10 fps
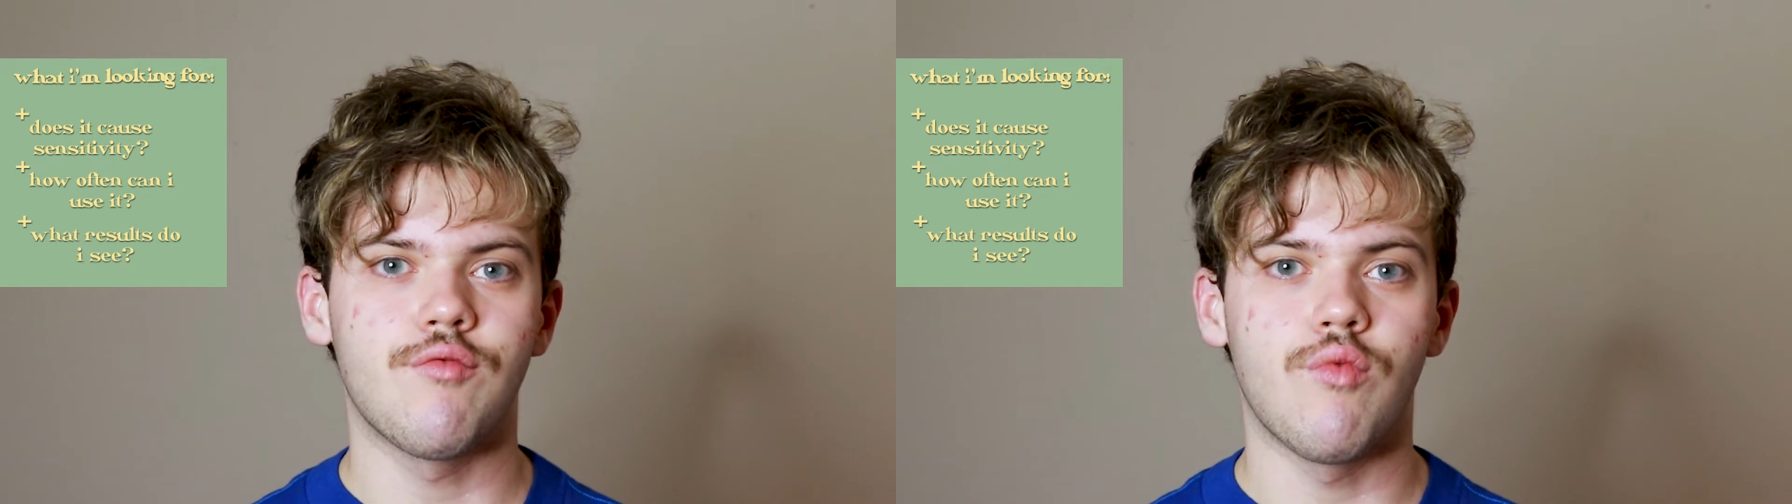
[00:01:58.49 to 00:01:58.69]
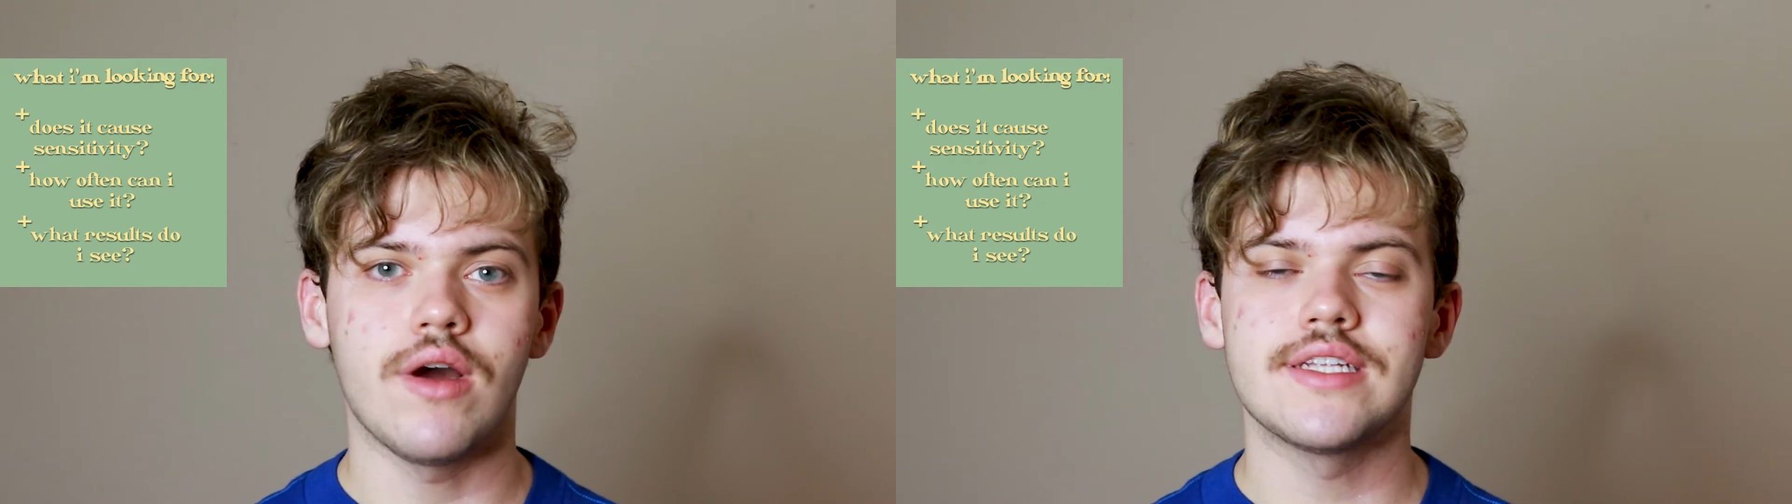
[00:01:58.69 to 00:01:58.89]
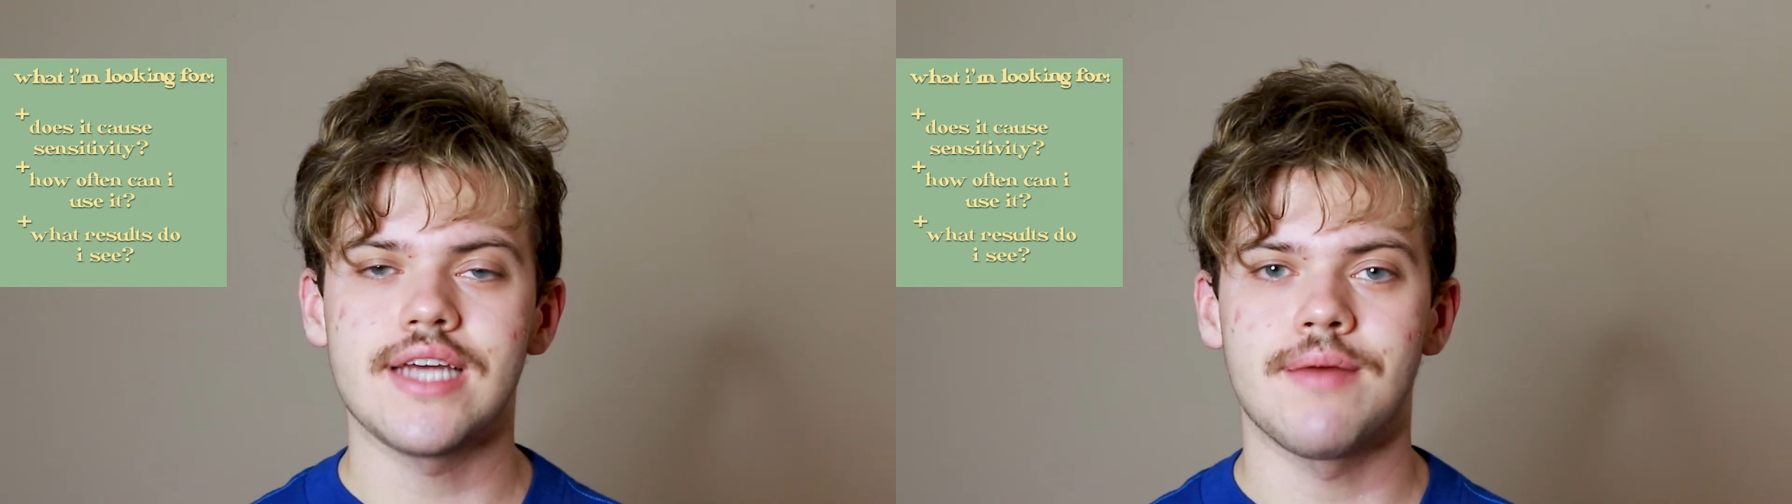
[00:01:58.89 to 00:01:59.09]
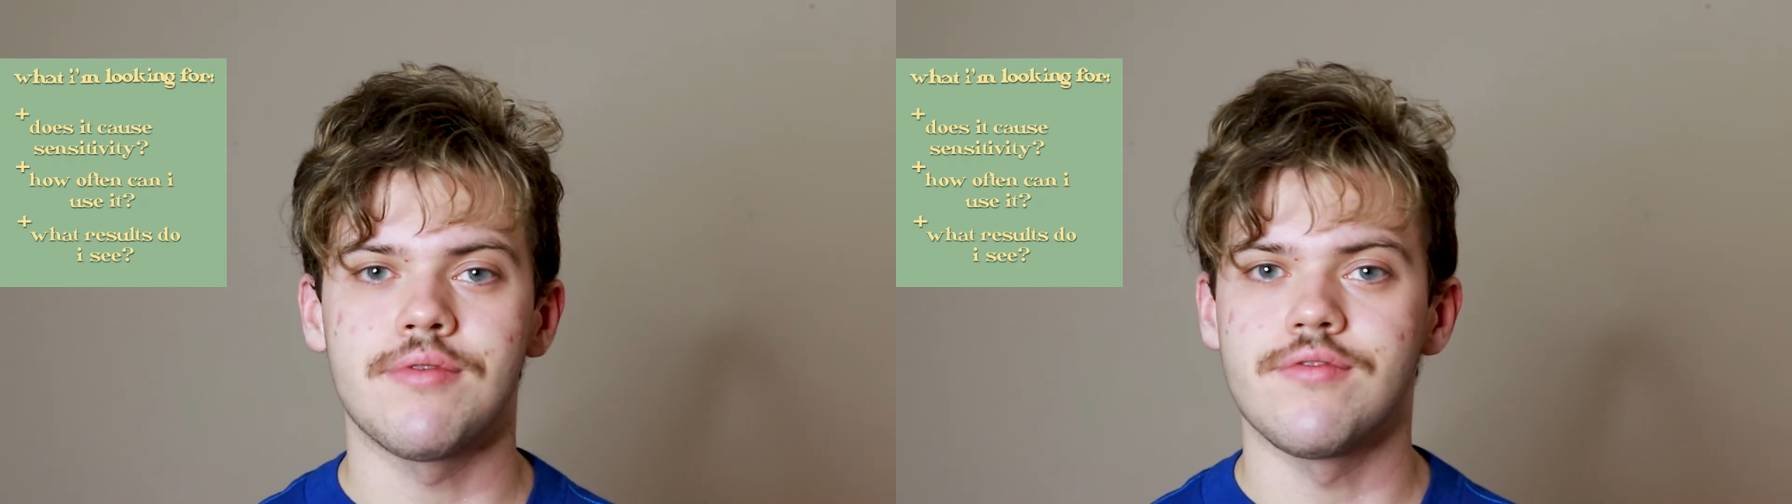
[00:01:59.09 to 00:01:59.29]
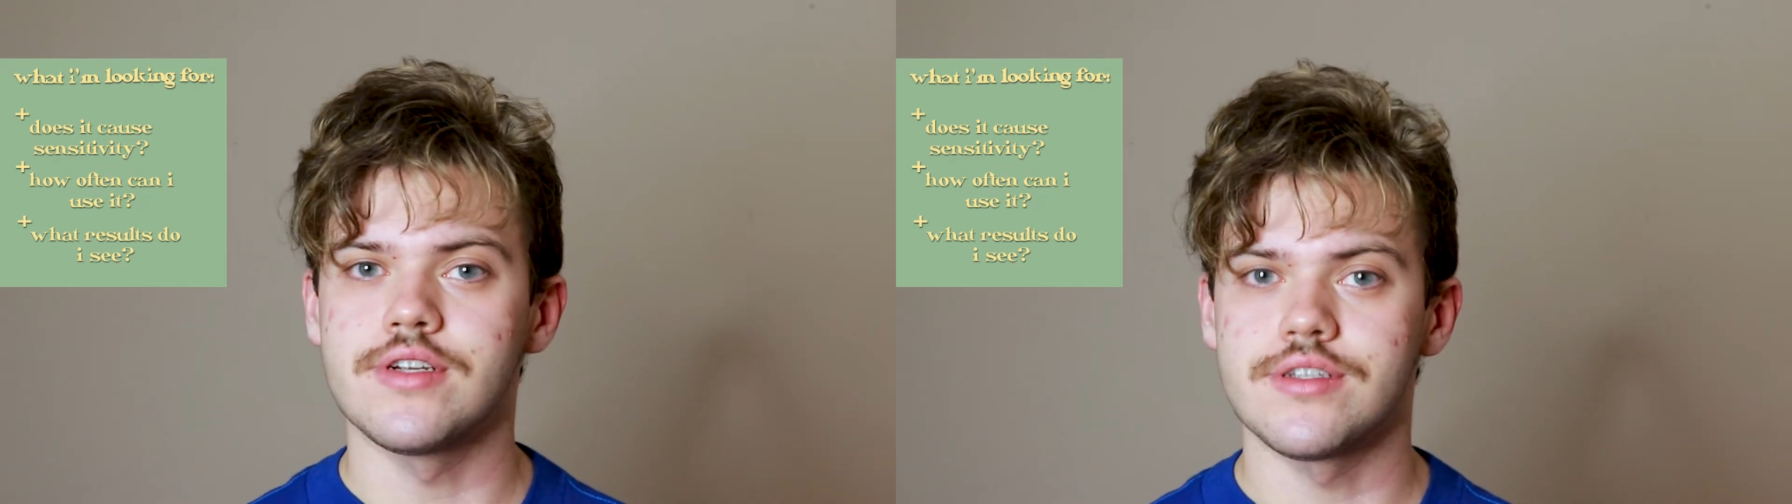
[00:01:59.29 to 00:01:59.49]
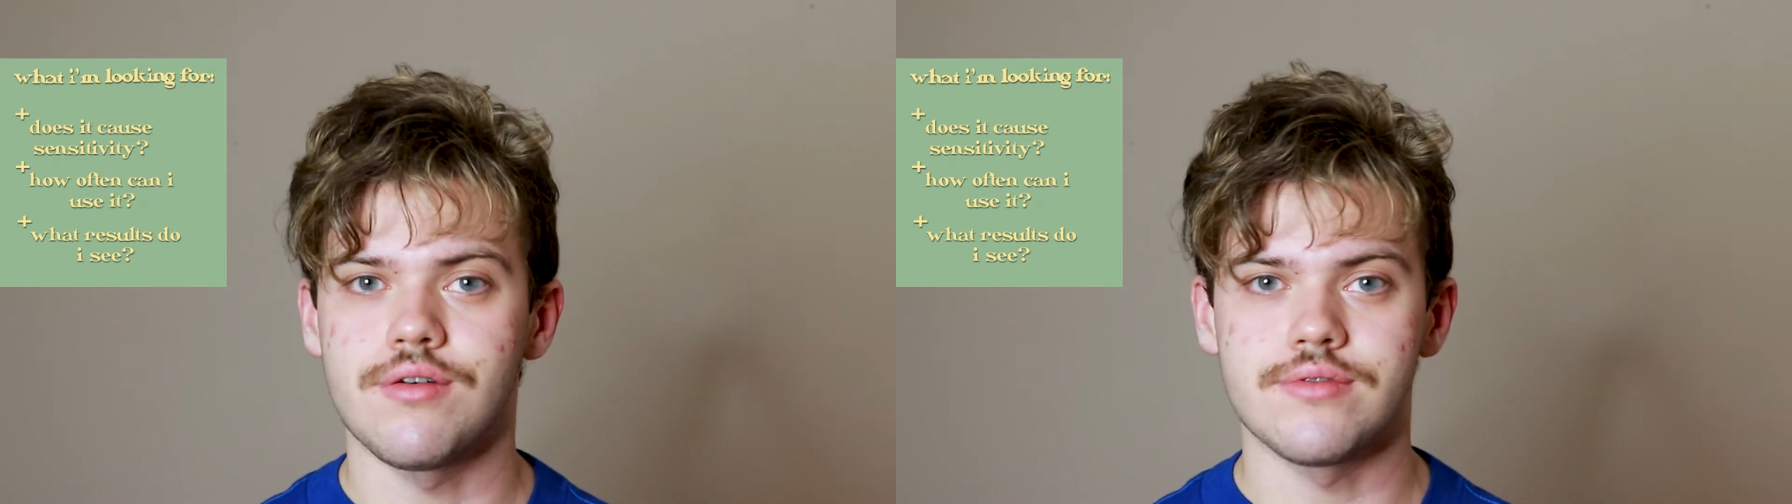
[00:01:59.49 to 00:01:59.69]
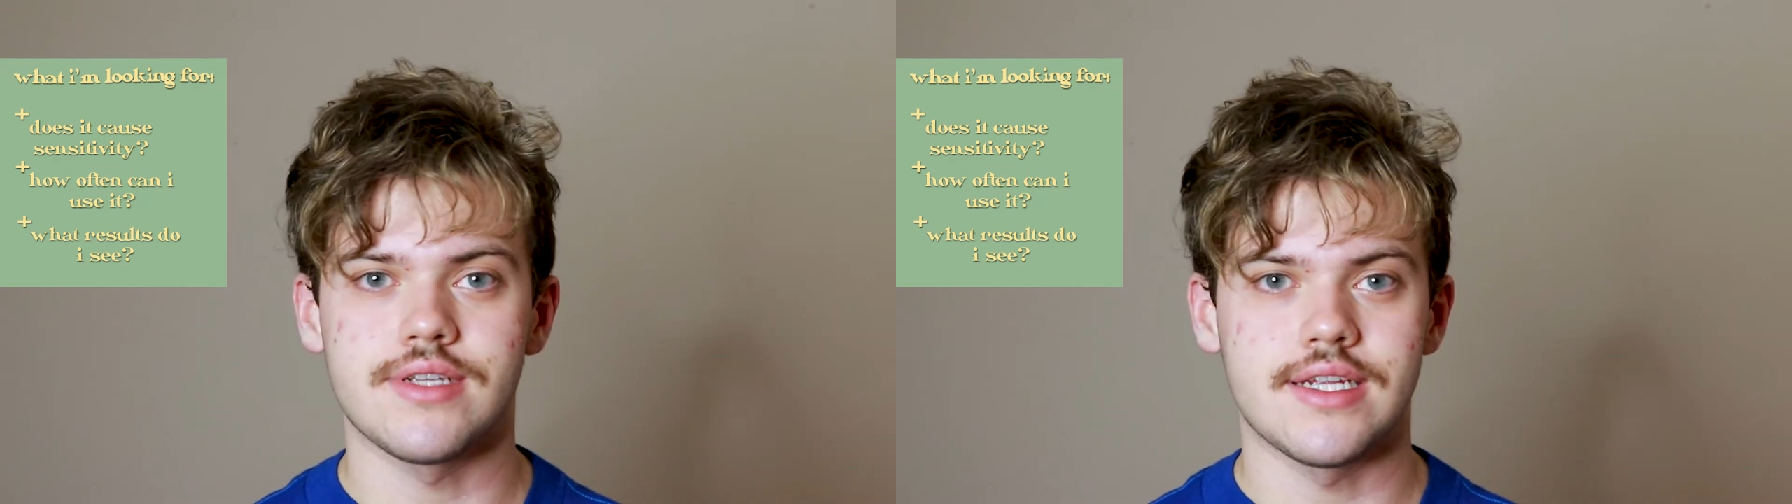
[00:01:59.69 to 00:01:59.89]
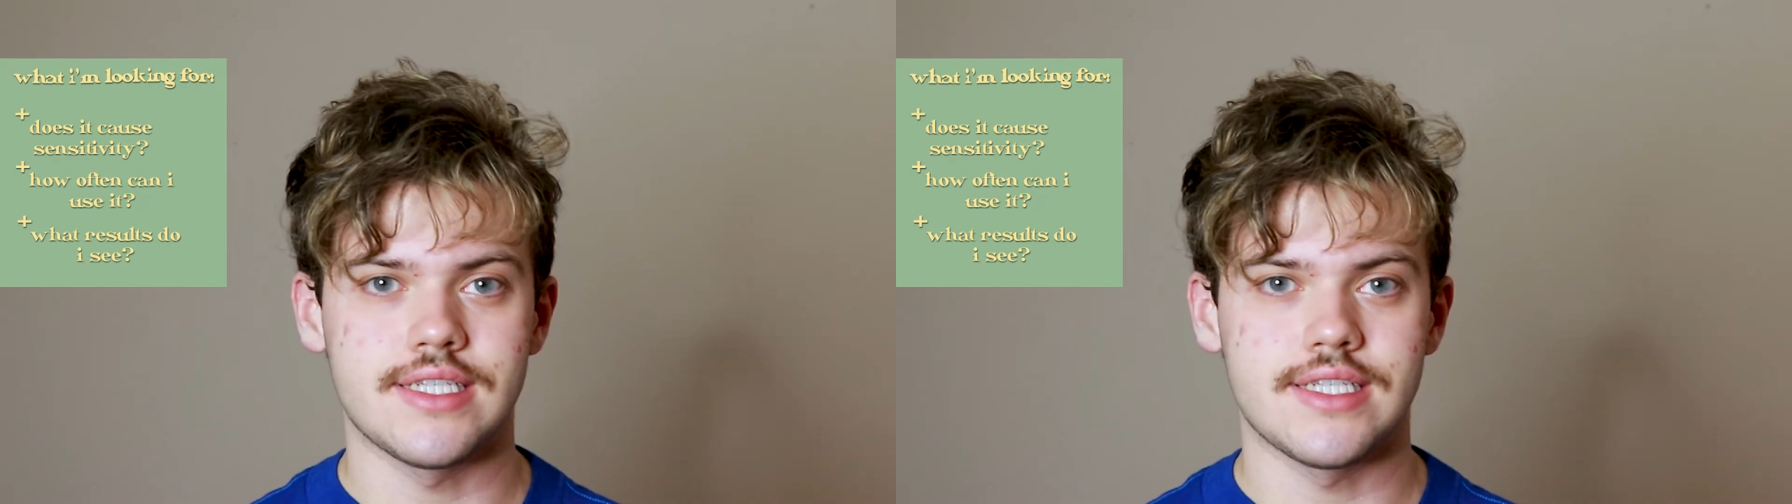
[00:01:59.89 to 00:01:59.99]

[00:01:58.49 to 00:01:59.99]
what type of results I